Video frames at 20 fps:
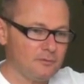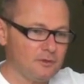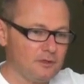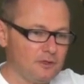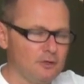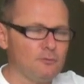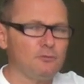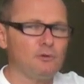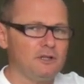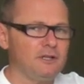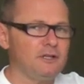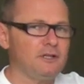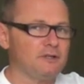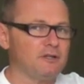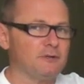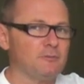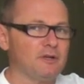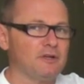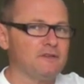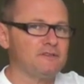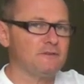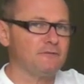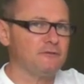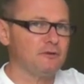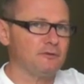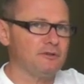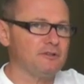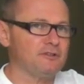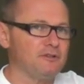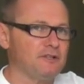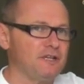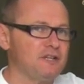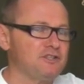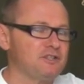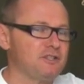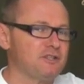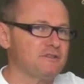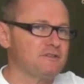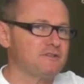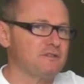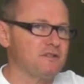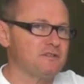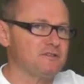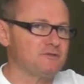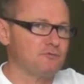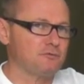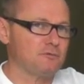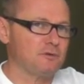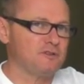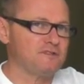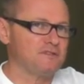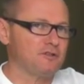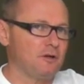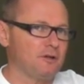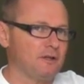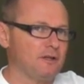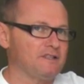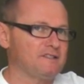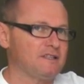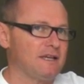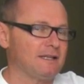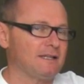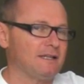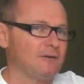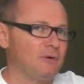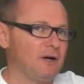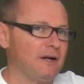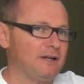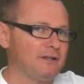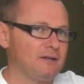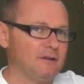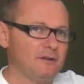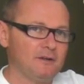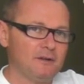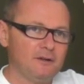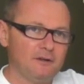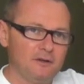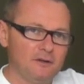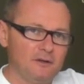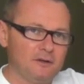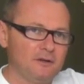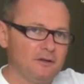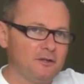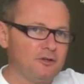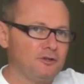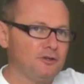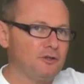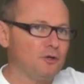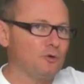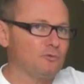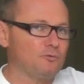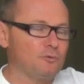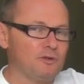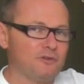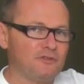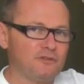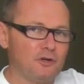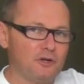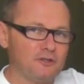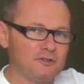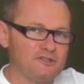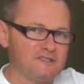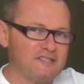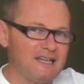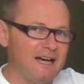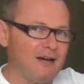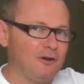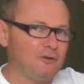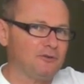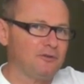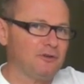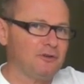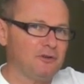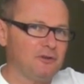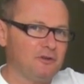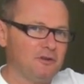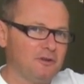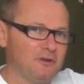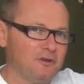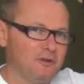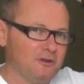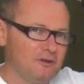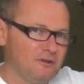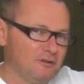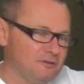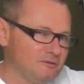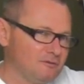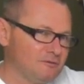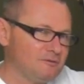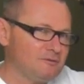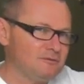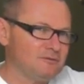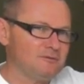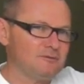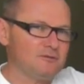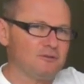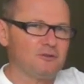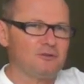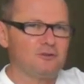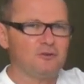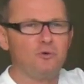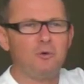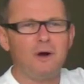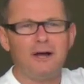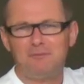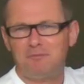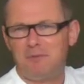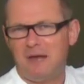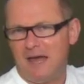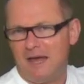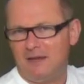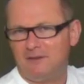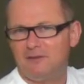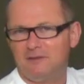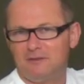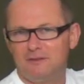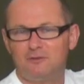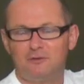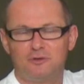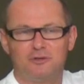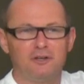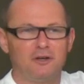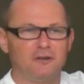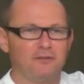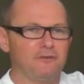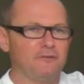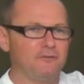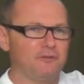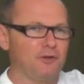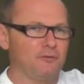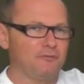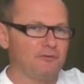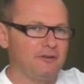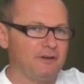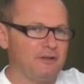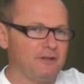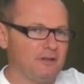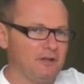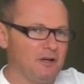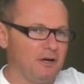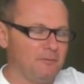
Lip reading: You will hear it, because if your intonation is not exactly right, your note will start to sound quite bad, or not very